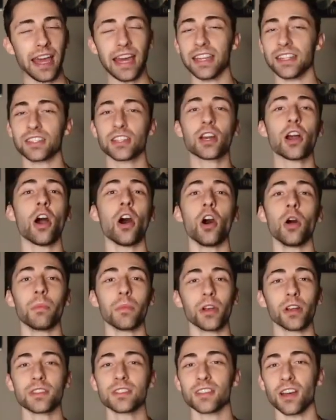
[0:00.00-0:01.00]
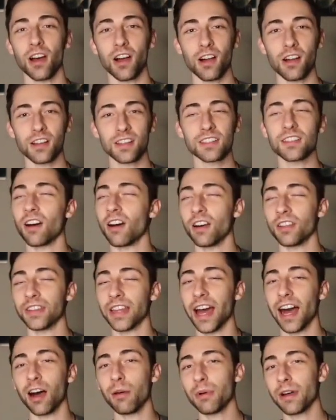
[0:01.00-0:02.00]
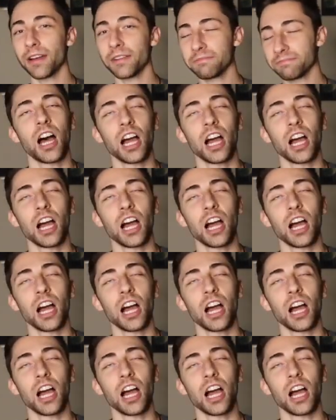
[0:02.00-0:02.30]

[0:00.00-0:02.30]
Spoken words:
and calmer songs on the album.